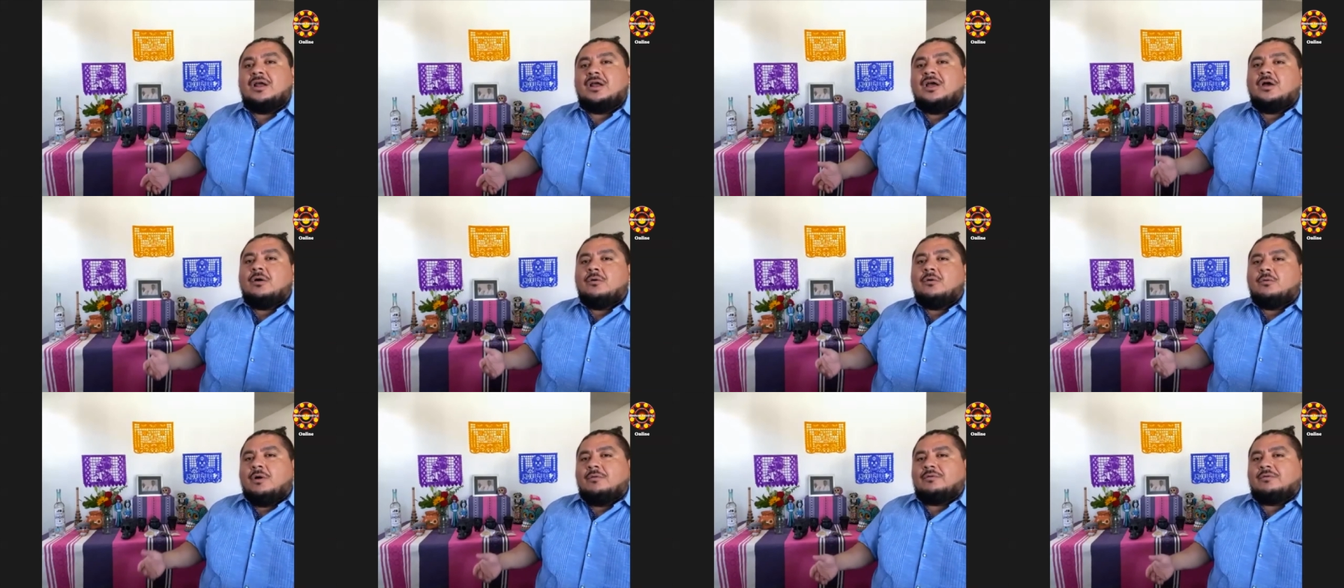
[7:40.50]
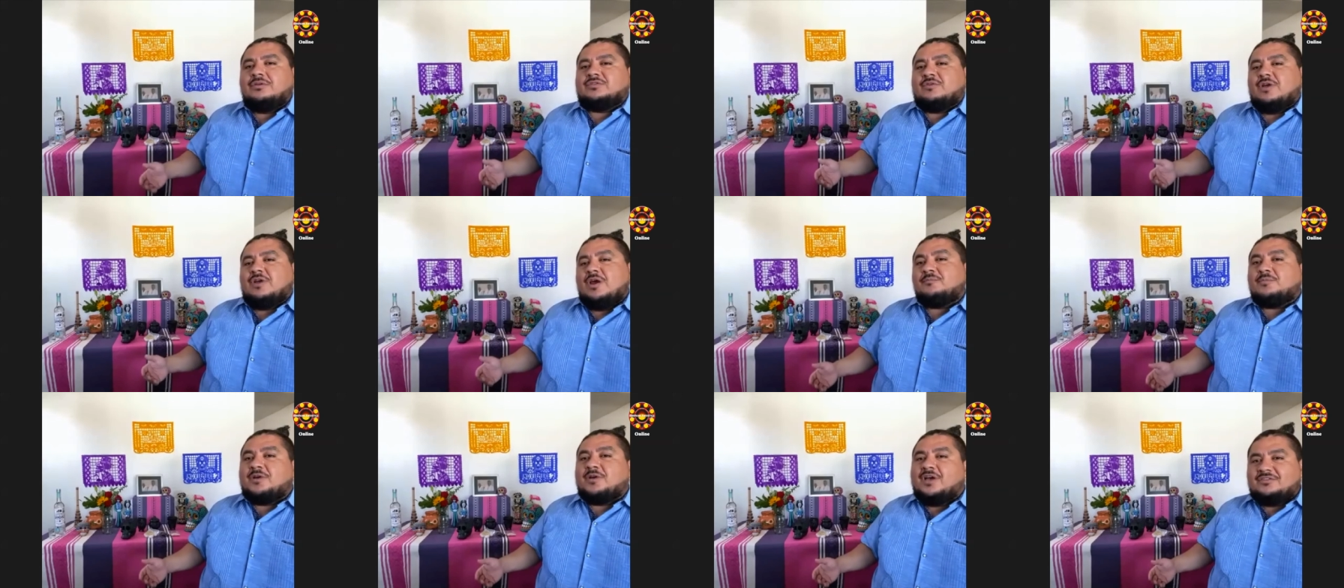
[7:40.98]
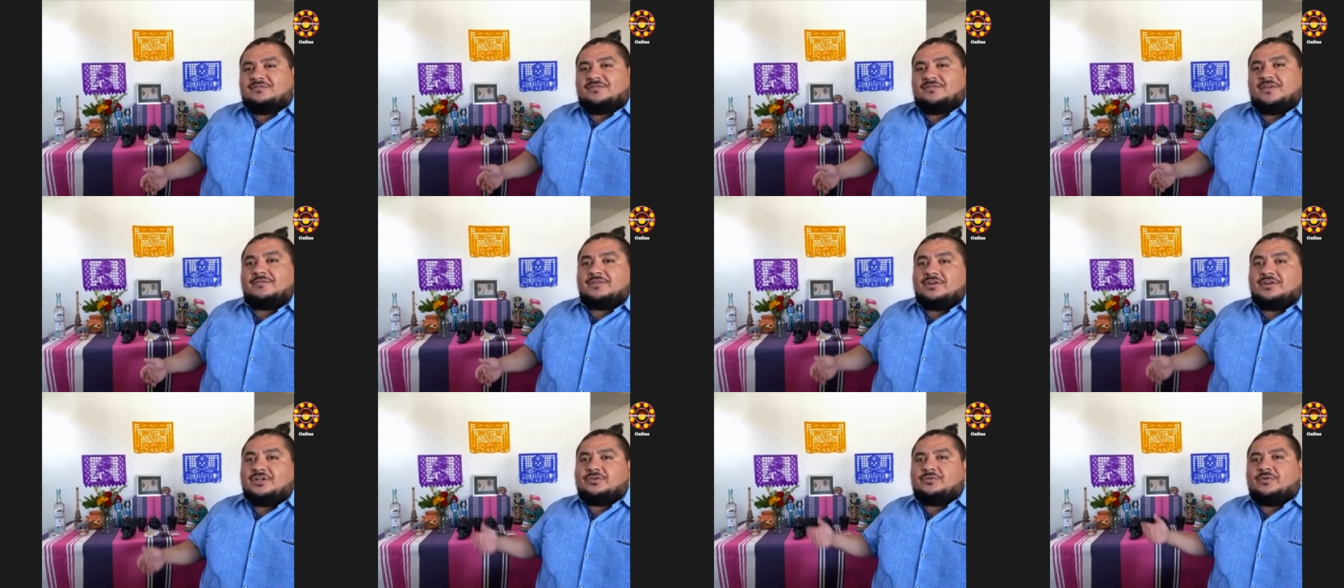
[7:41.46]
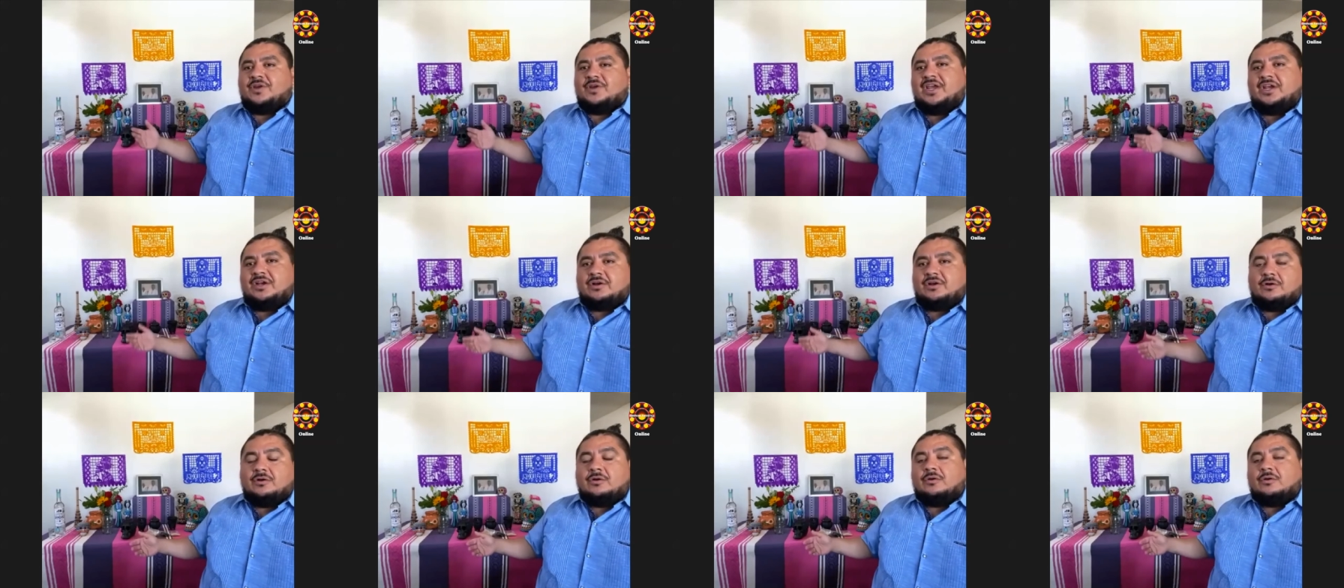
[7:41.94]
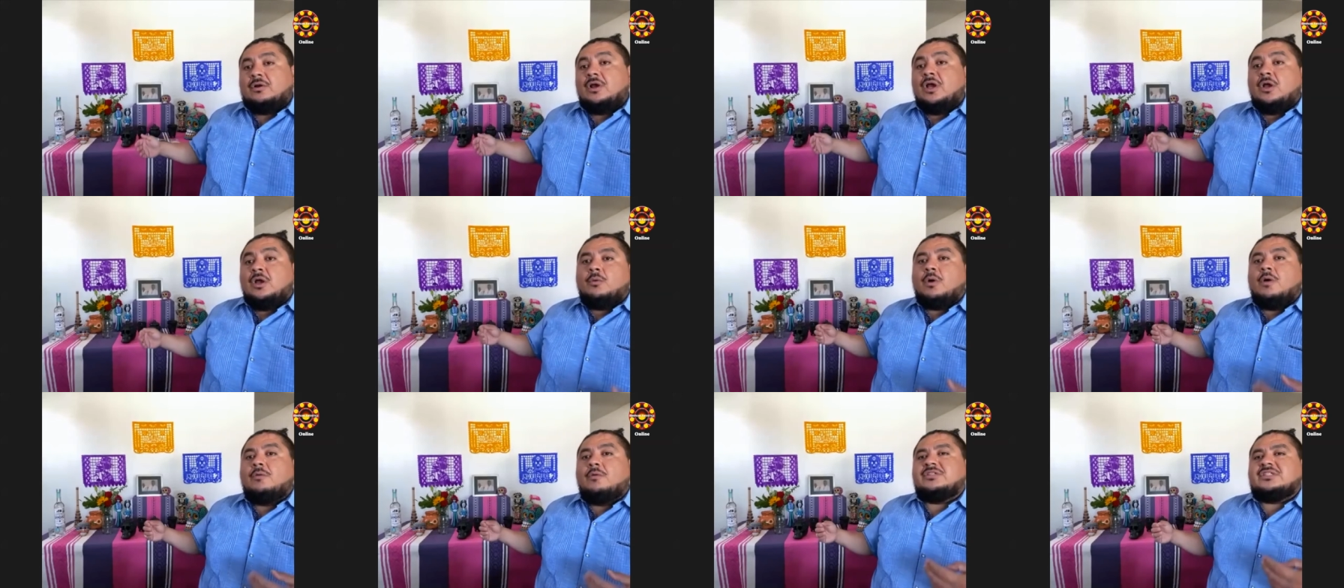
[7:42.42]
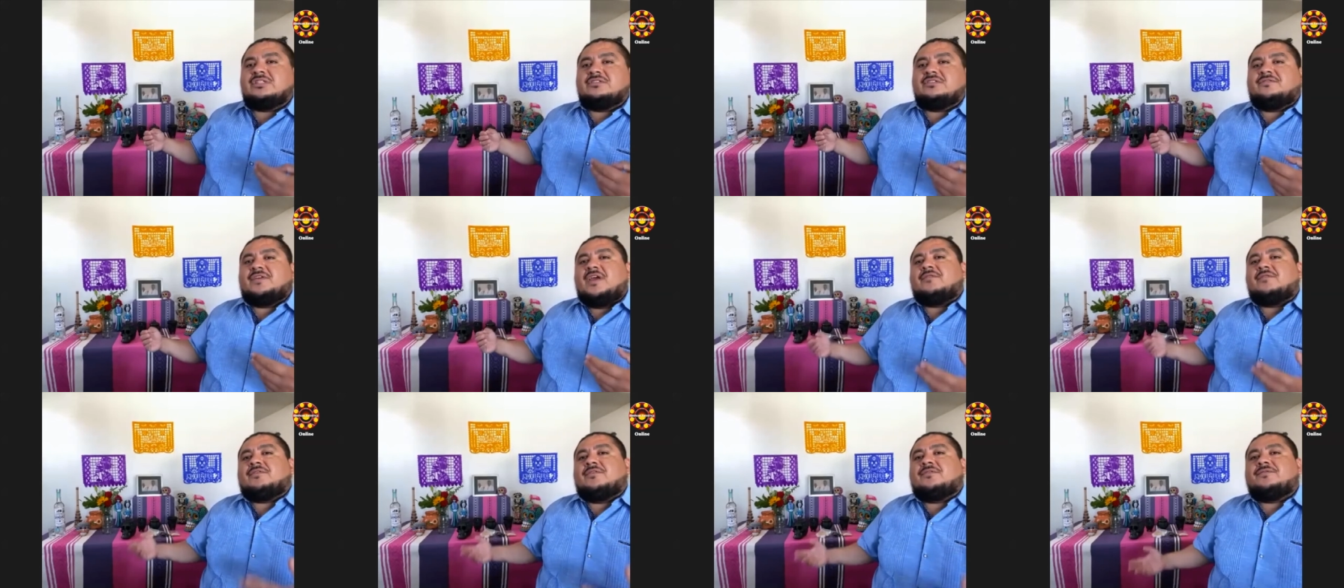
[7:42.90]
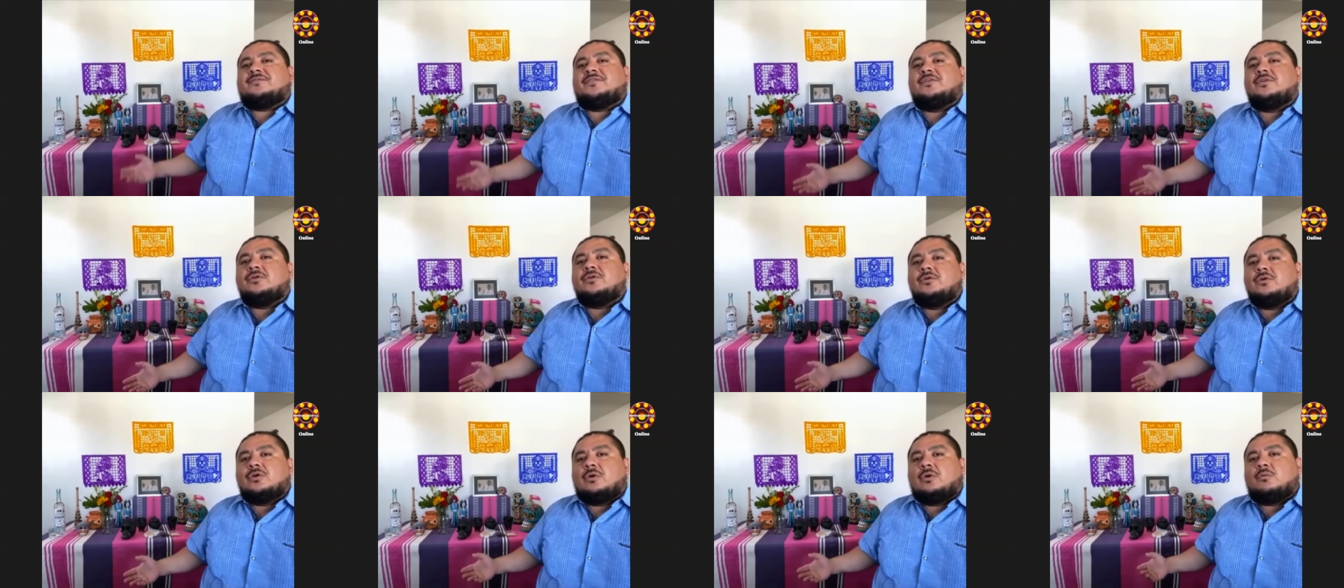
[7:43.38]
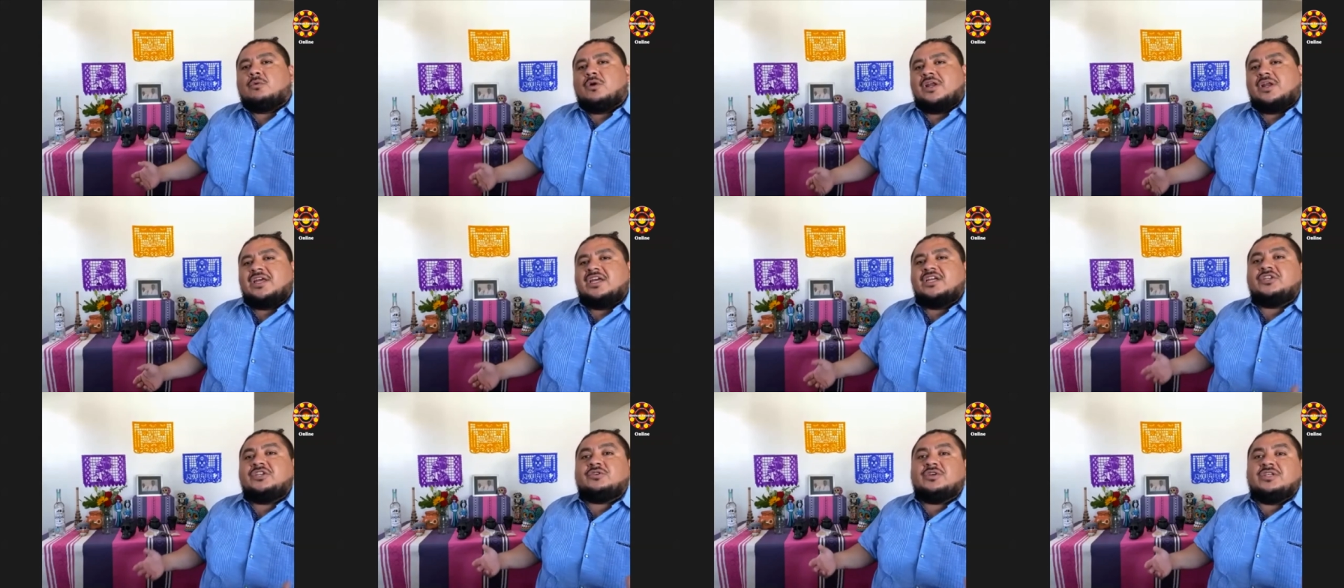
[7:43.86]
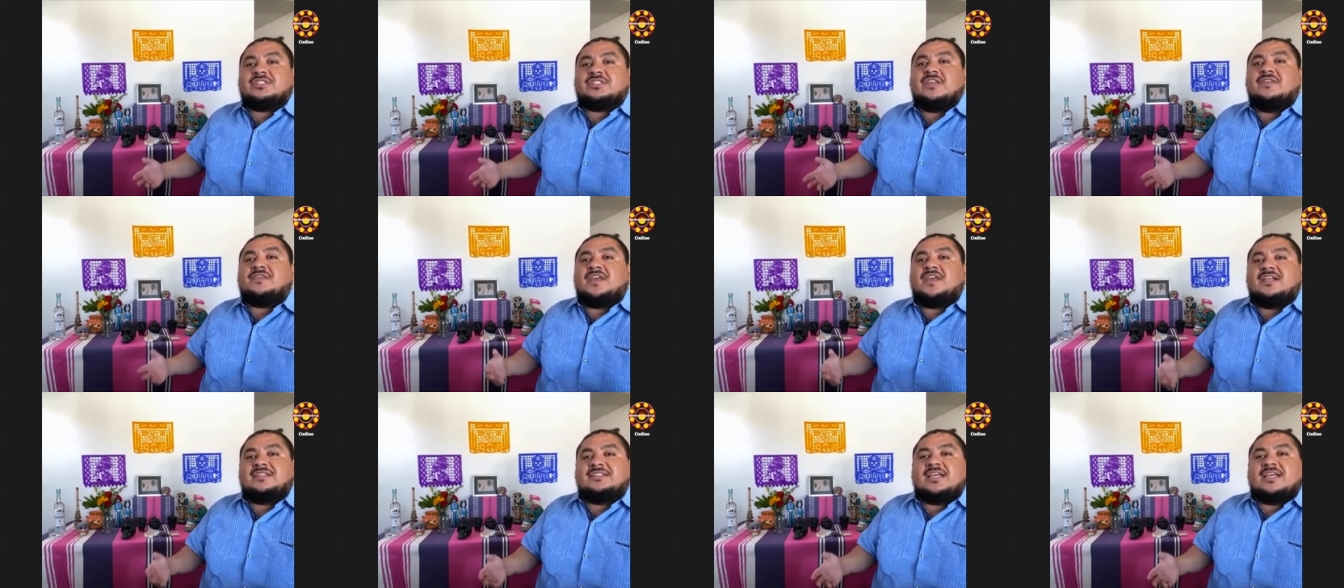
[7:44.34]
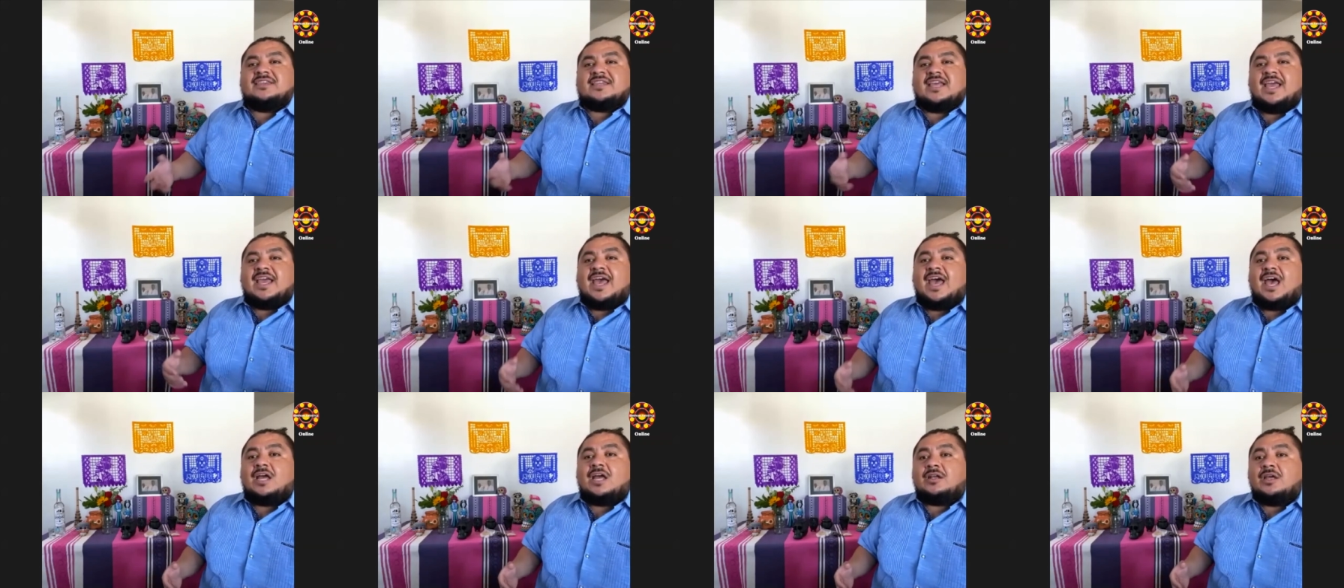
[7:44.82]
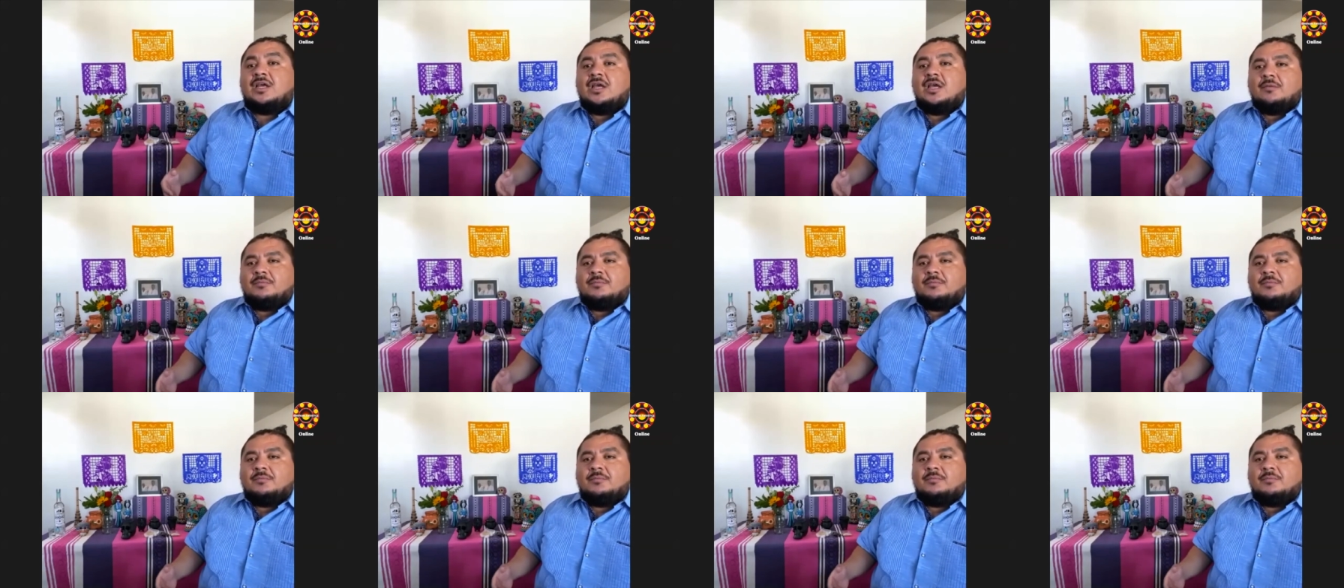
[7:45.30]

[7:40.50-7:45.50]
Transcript: what was grandpa's favorite drink or what was his favorite food or what interests and things that they had.